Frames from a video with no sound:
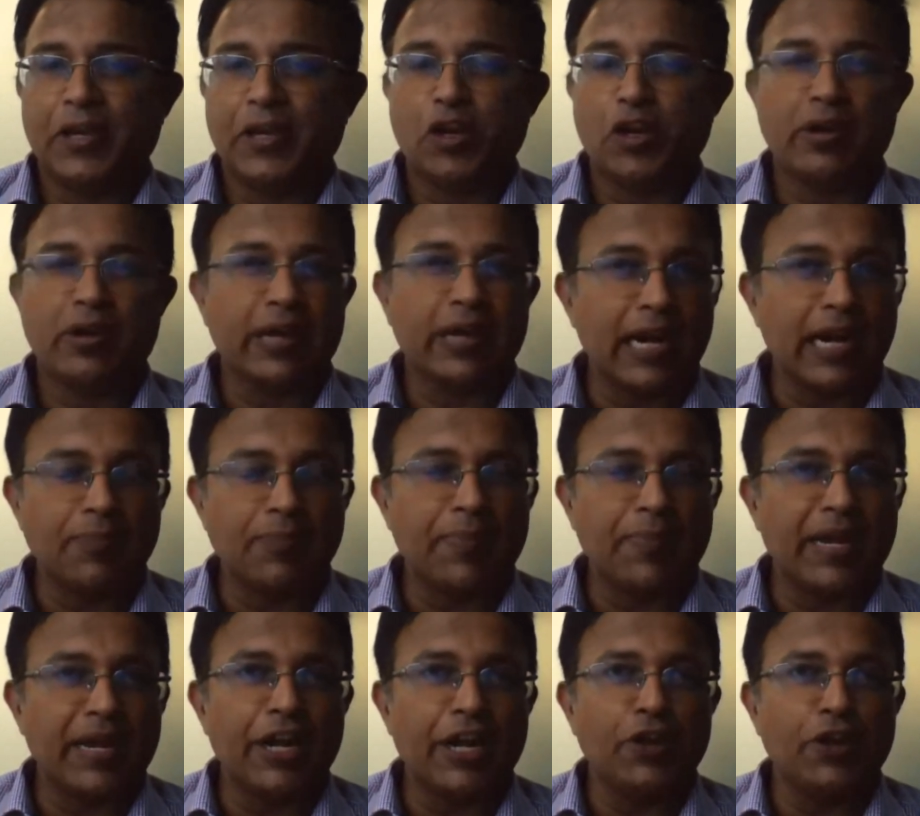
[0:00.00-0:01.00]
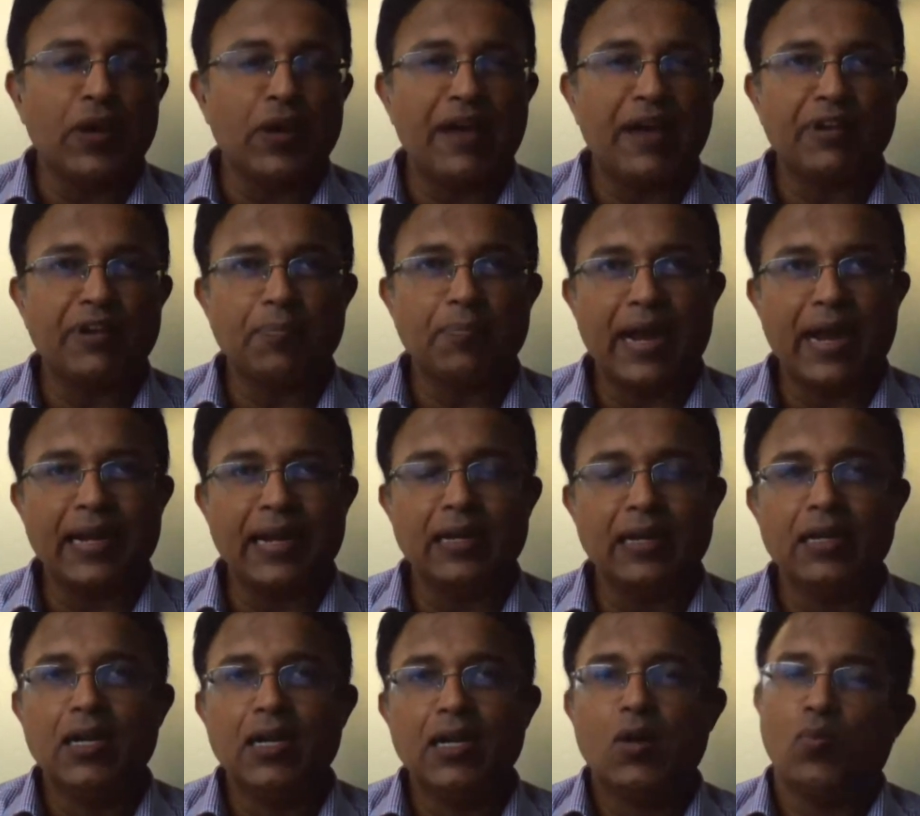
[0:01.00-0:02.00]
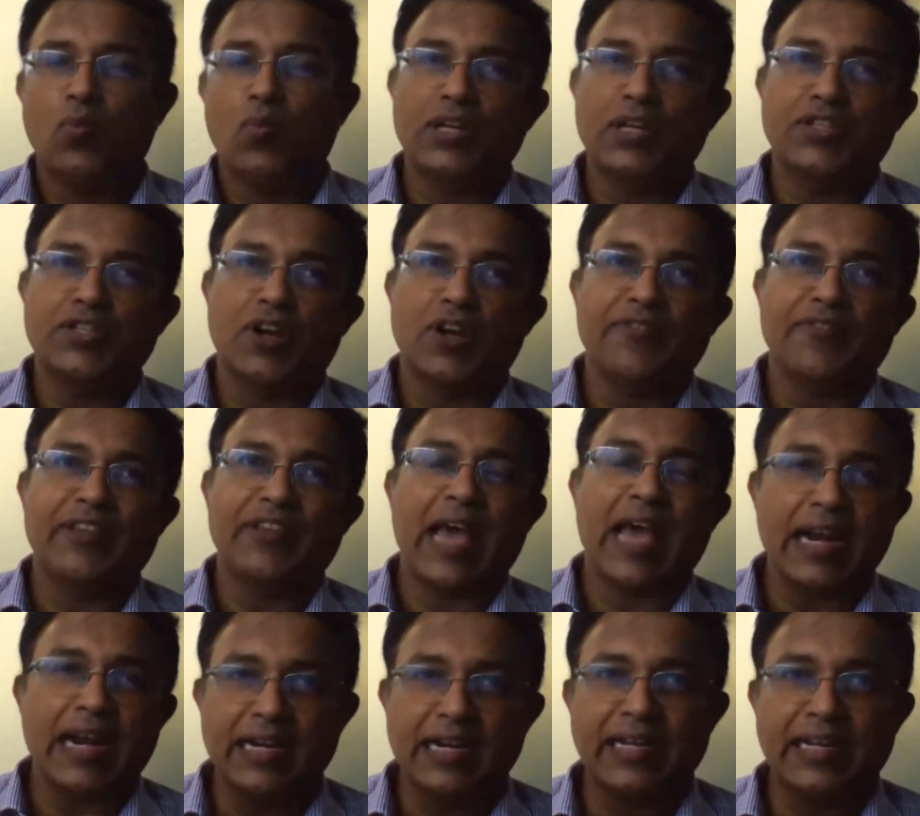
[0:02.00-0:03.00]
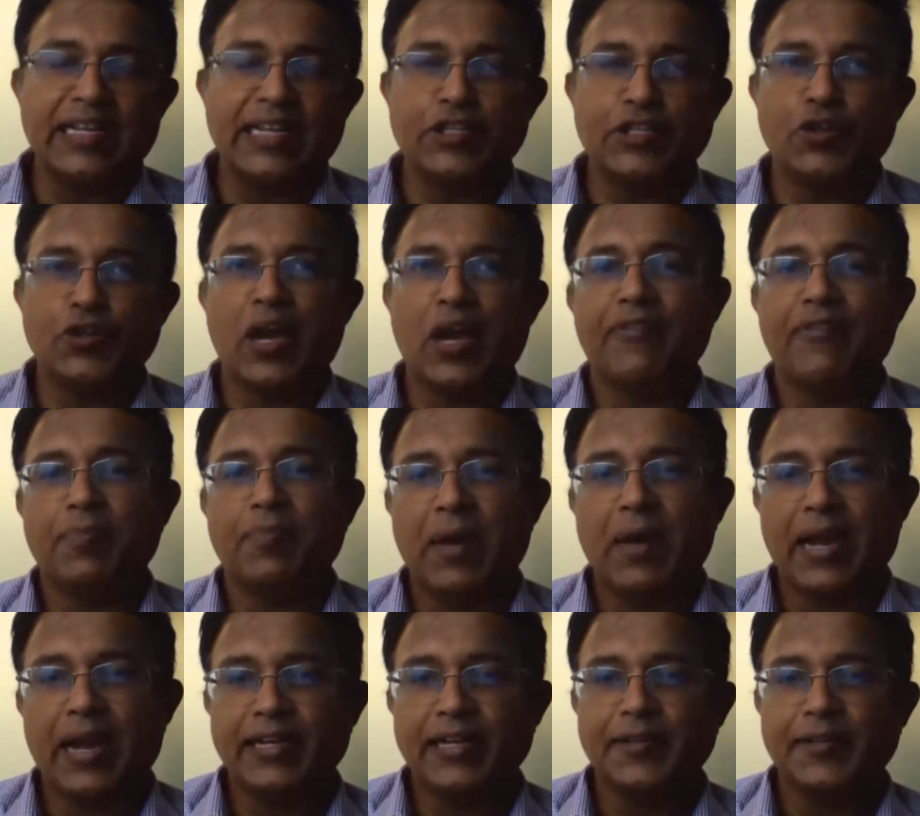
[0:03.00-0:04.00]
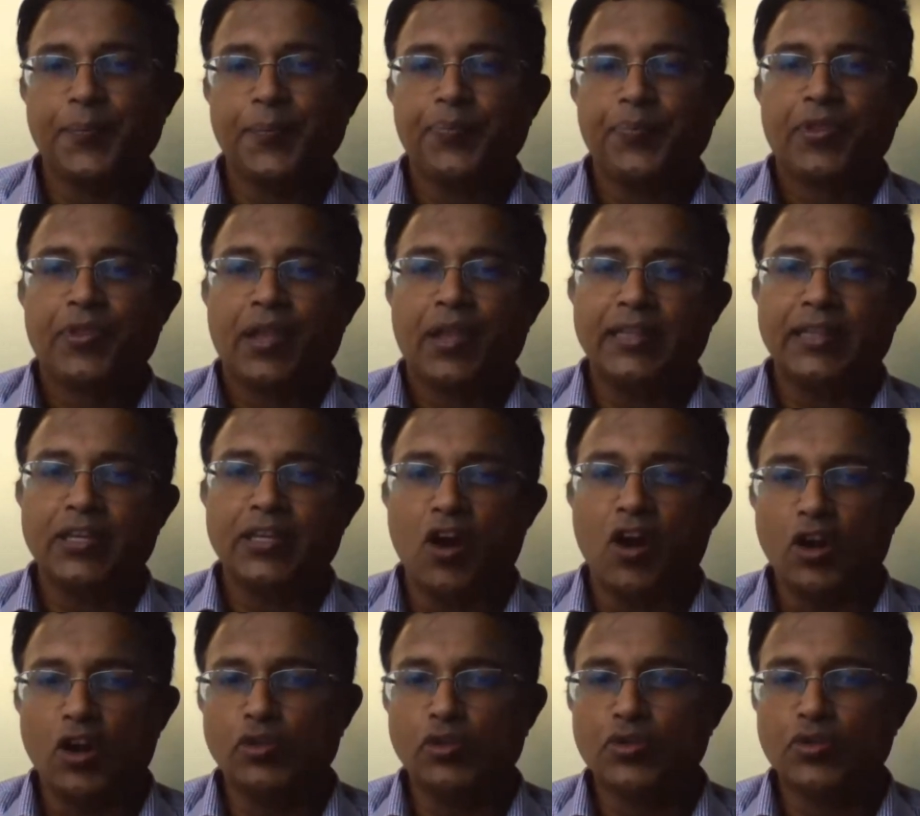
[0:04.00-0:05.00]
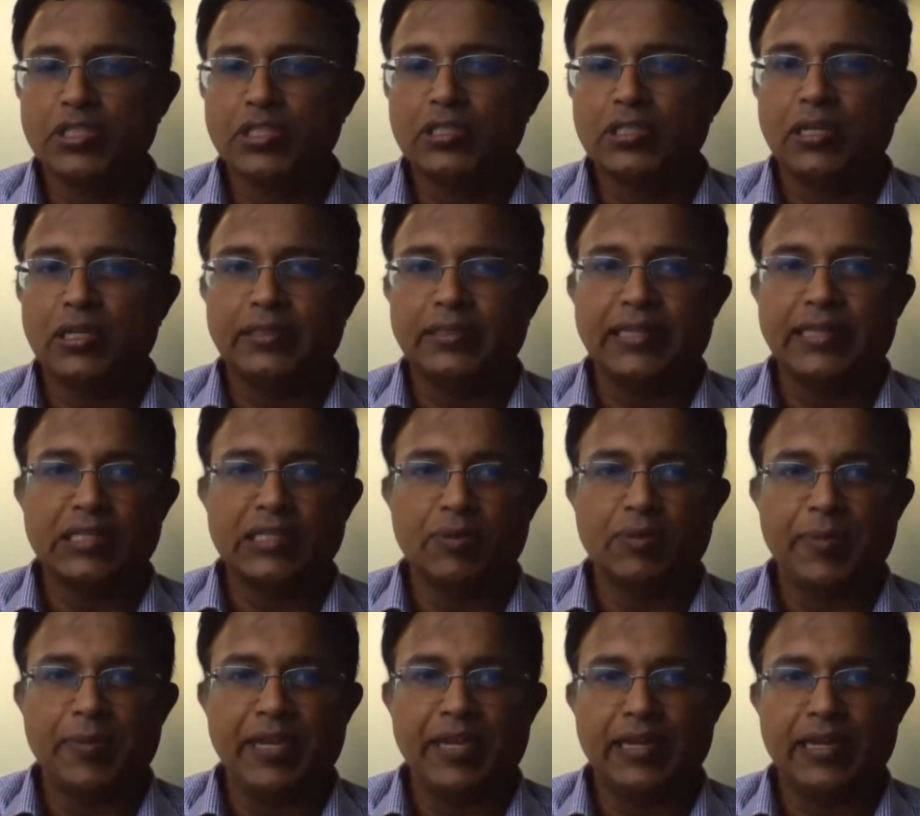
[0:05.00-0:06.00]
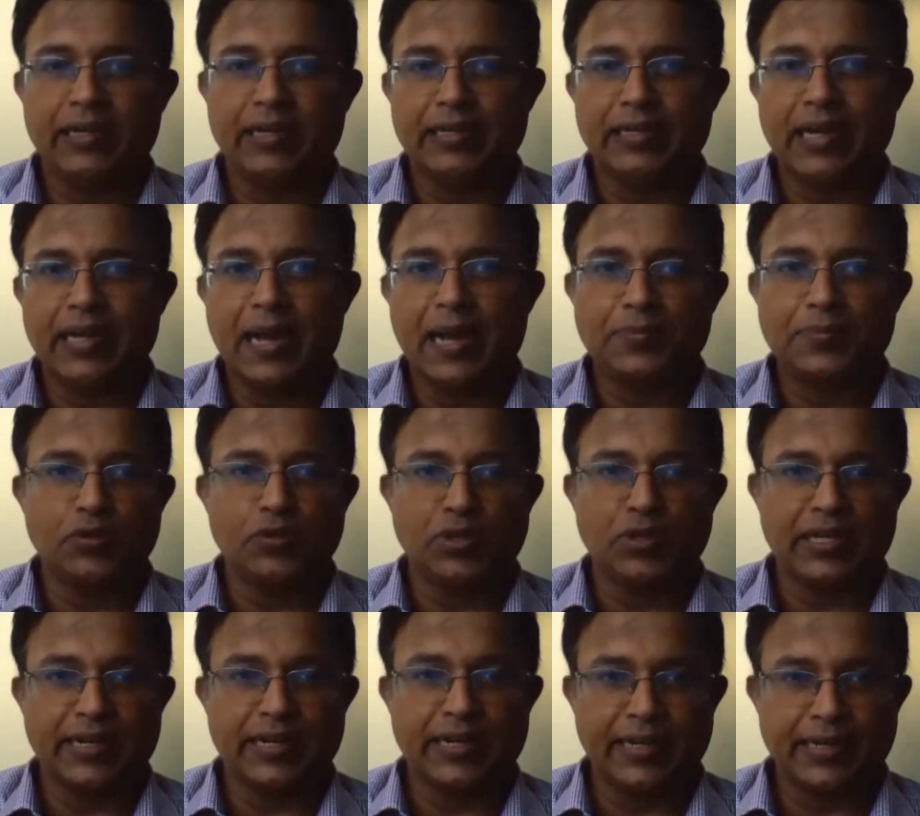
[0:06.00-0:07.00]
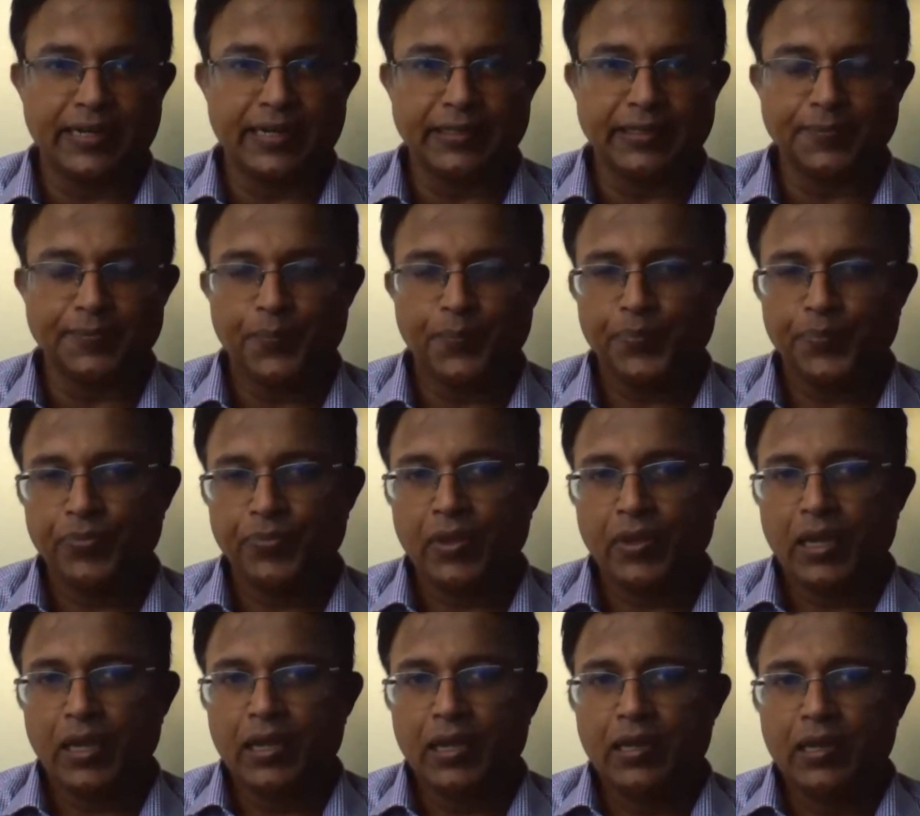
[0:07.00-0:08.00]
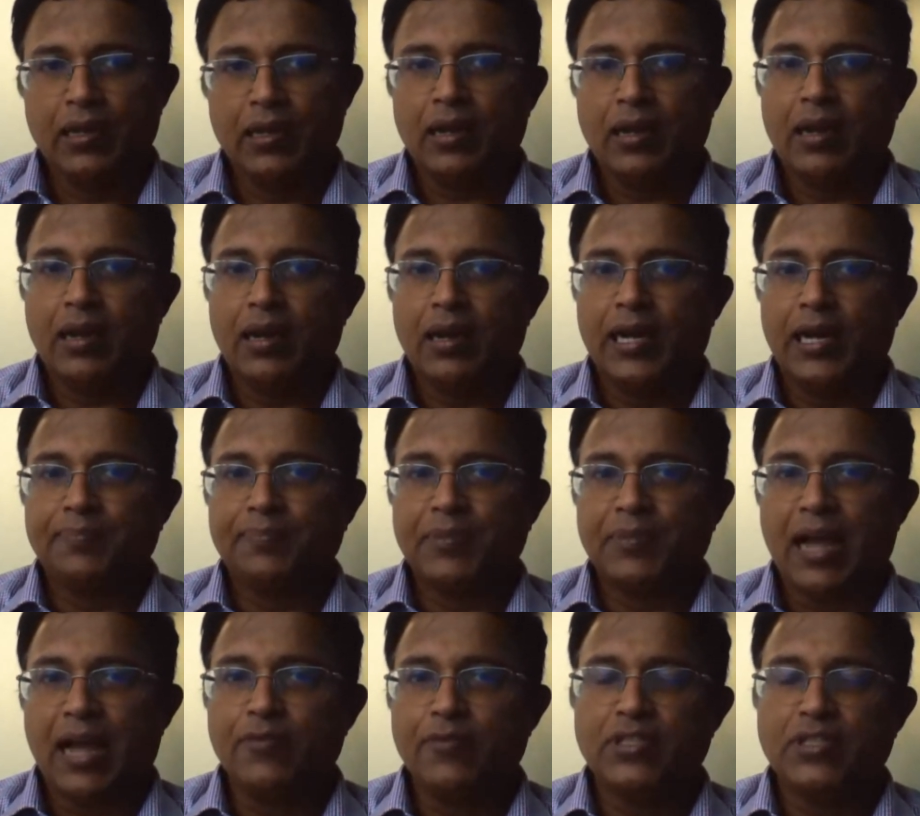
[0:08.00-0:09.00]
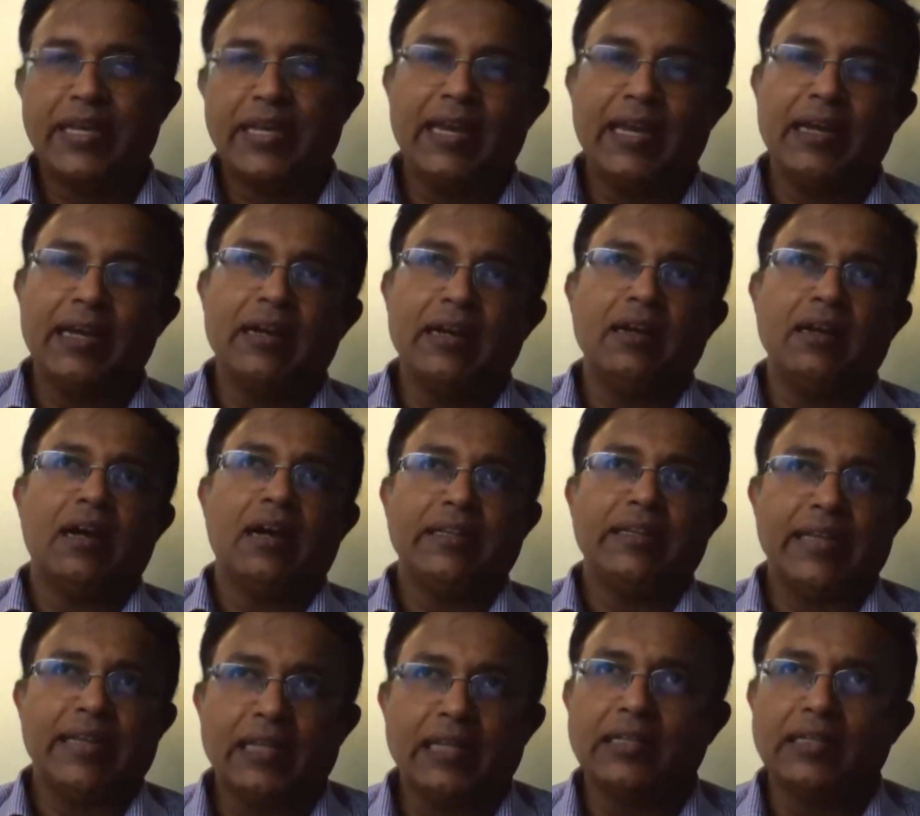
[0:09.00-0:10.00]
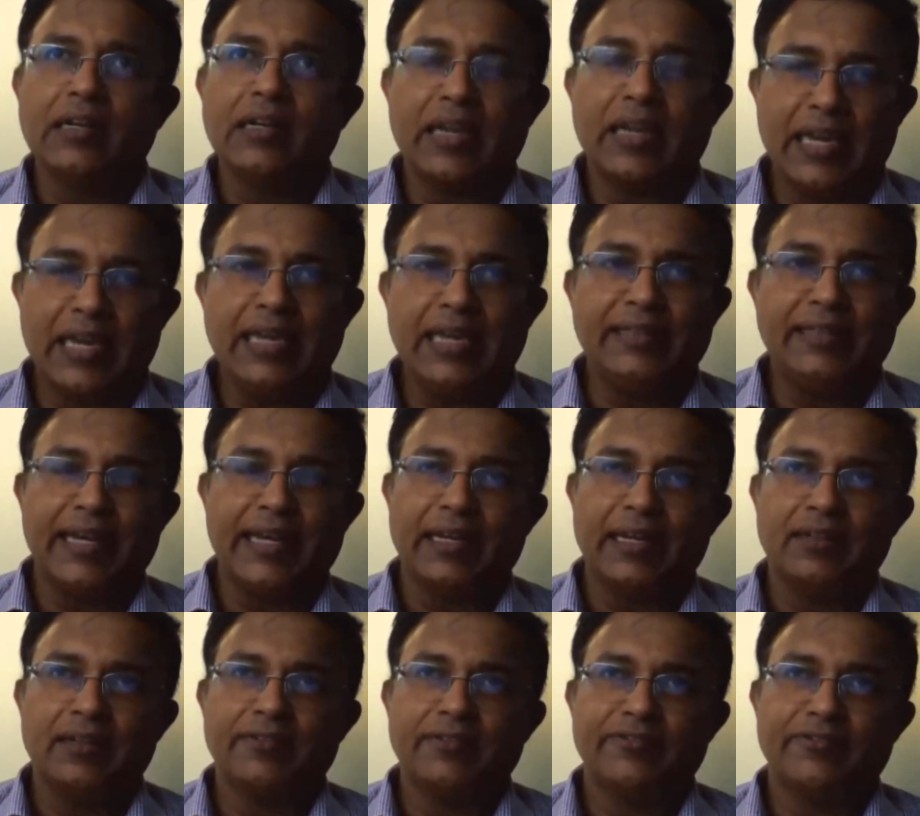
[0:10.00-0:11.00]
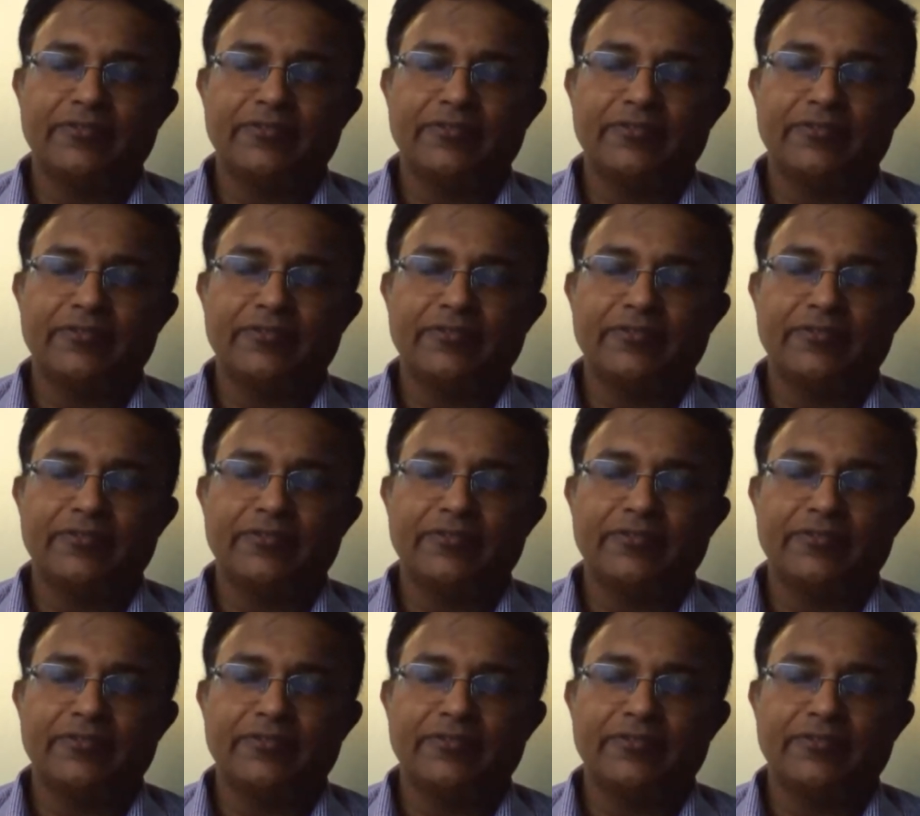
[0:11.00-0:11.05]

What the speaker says: credit period you have in mind? What sort of guarantees do you have in mind? I think all of those things will be absolutely critical. I would say the other key thing,